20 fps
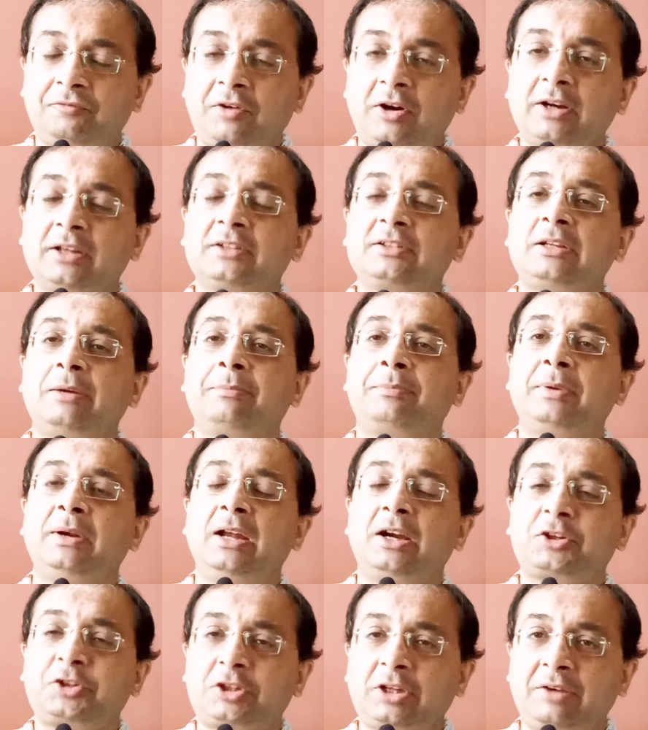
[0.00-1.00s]
For
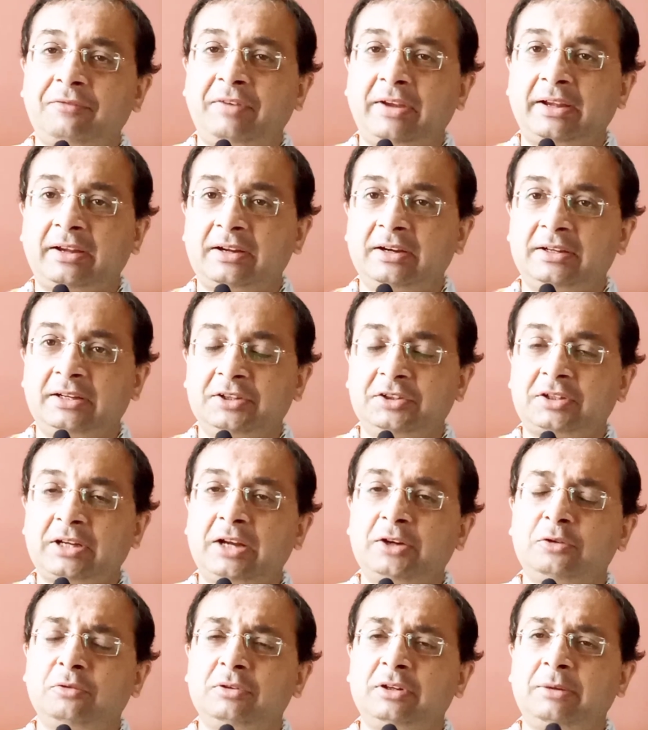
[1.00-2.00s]
example, Akshay Venkatesh.
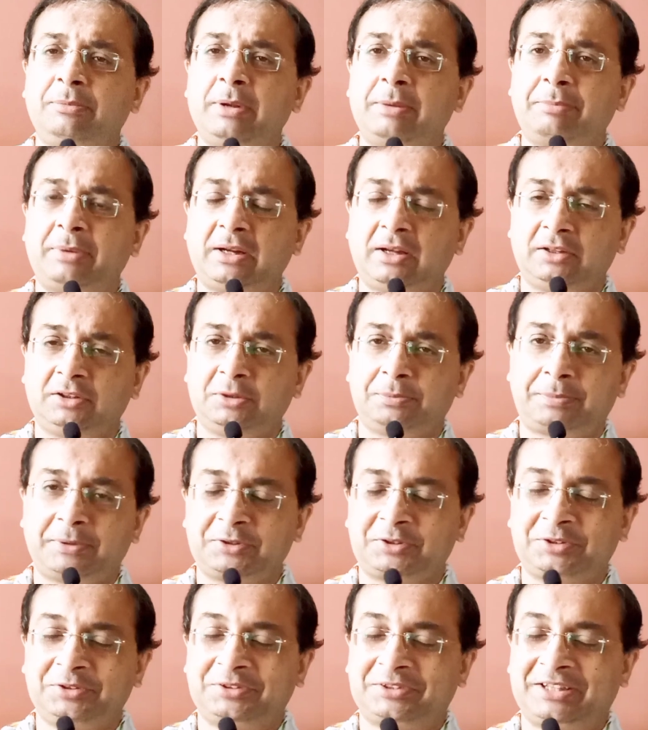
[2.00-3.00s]
I don't remember other
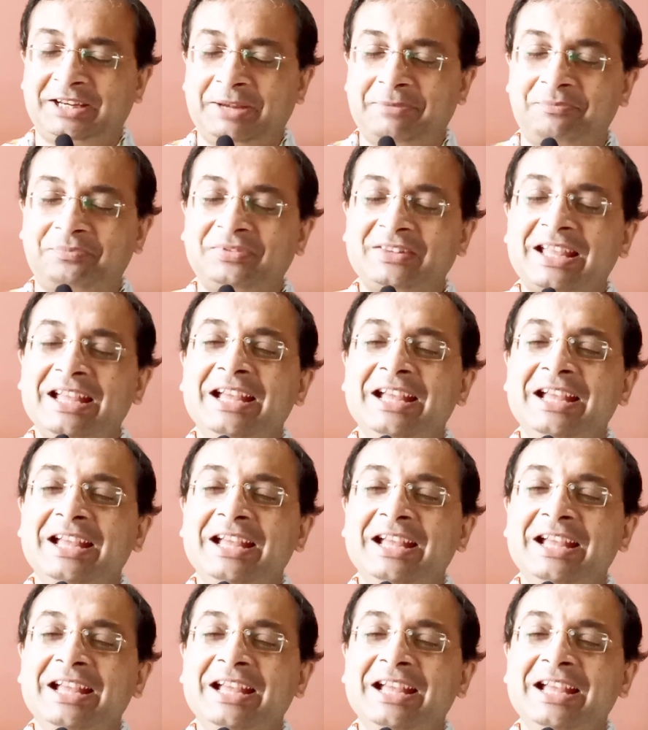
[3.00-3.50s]
person's name.